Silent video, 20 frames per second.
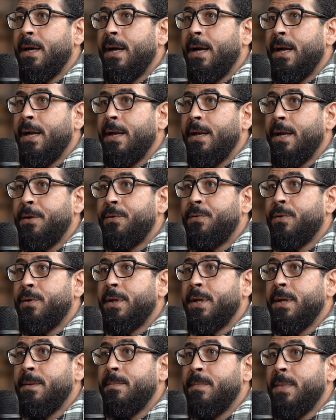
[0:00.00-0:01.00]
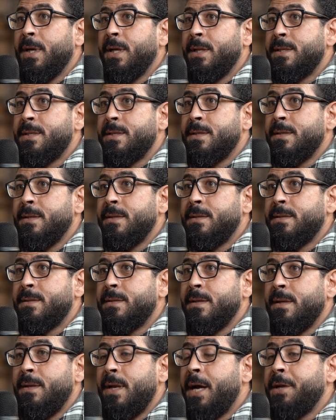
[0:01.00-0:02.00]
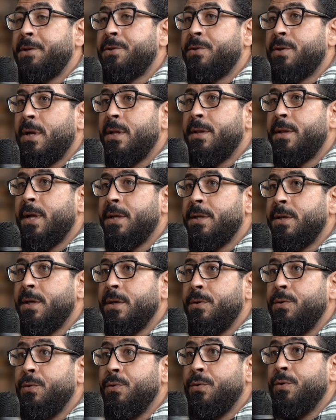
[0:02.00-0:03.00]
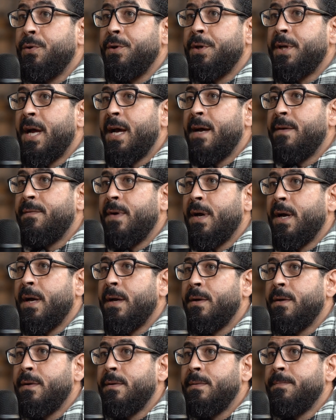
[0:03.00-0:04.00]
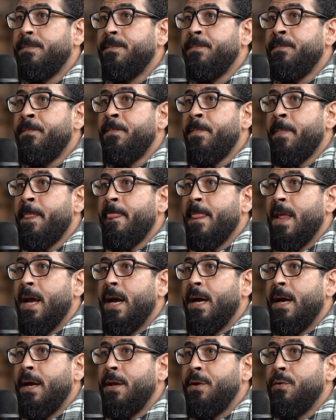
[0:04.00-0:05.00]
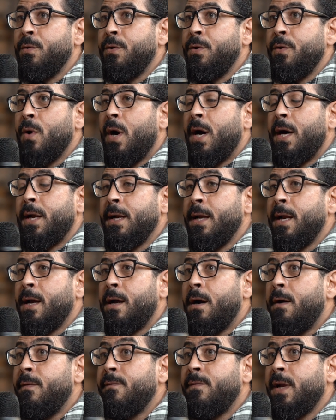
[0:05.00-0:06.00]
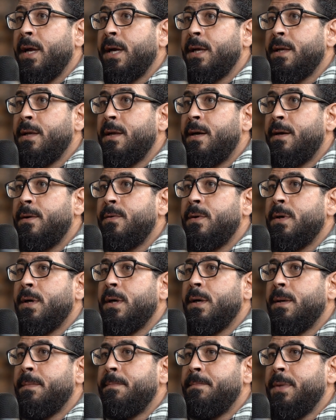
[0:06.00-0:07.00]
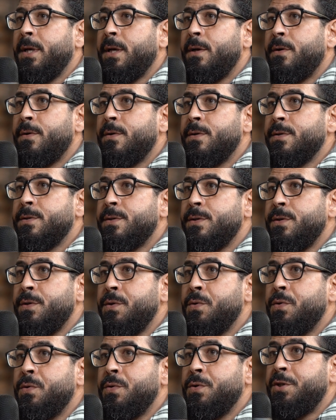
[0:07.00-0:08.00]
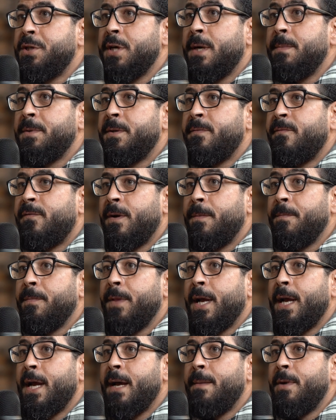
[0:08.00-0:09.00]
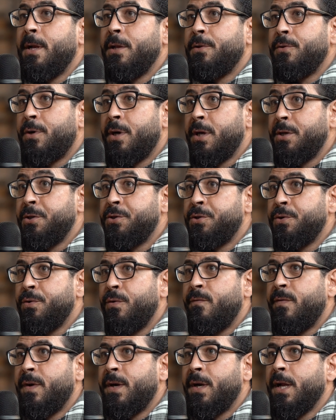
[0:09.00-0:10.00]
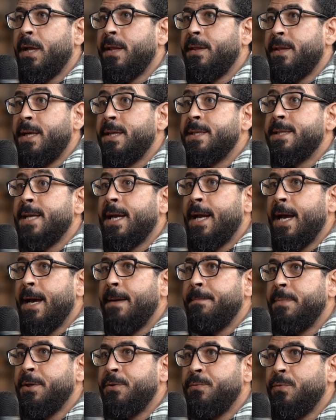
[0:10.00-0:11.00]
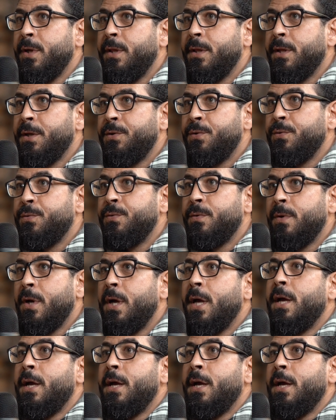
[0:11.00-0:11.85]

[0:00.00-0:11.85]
And I told him it's natural that you don't have you are in a conflict now because you jumped from the camel to Range Rover, and there's a gap between the two.